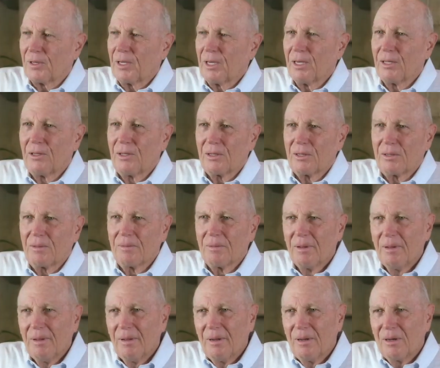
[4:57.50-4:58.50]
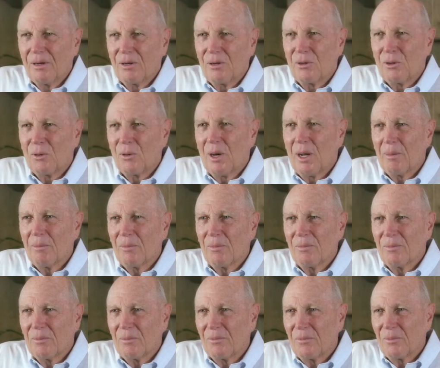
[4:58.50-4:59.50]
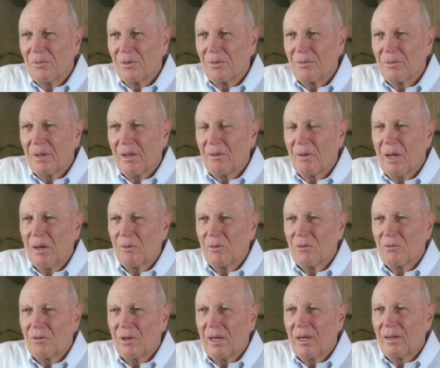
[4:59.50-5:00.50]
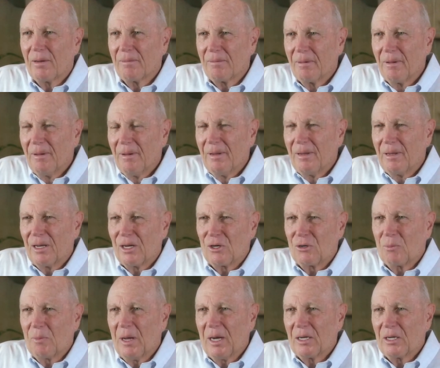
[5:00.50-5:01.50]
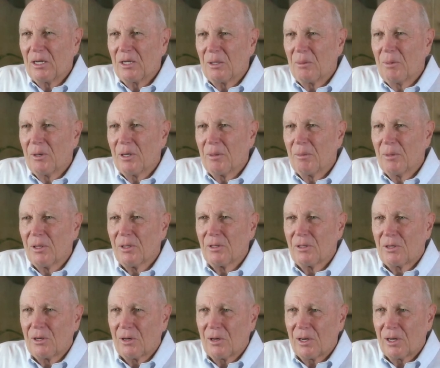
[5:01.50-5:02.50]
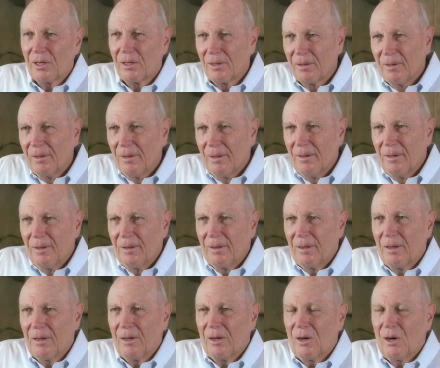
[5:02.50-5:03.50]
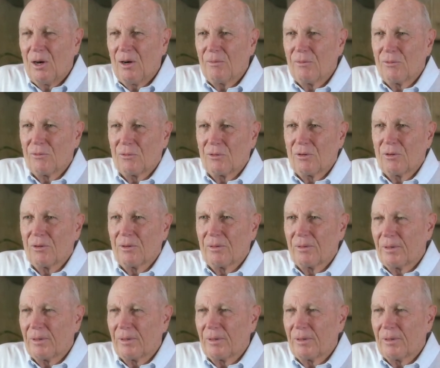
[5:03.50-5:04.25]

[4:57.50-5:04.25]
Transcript: a kid that grew up with, I would say, expecting to be a military officer